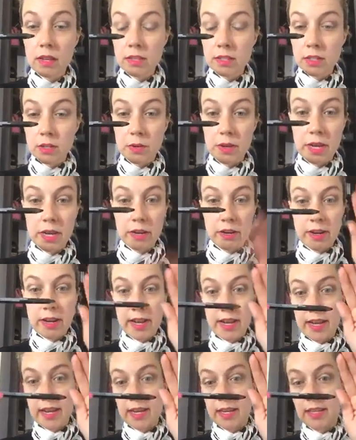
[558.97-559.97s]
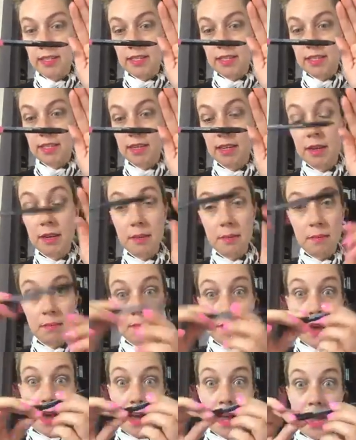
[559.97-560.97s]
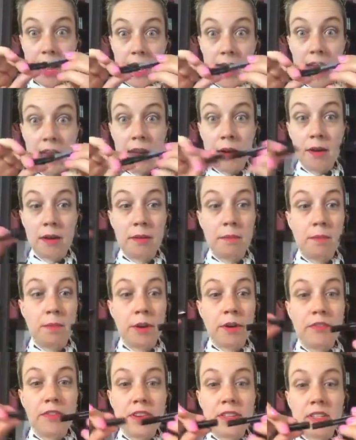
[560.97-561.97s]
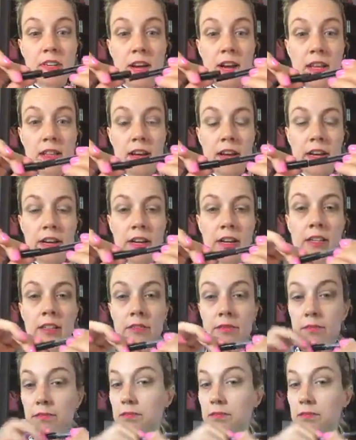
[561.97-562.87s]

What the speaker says: So here is my perfect eyeliner.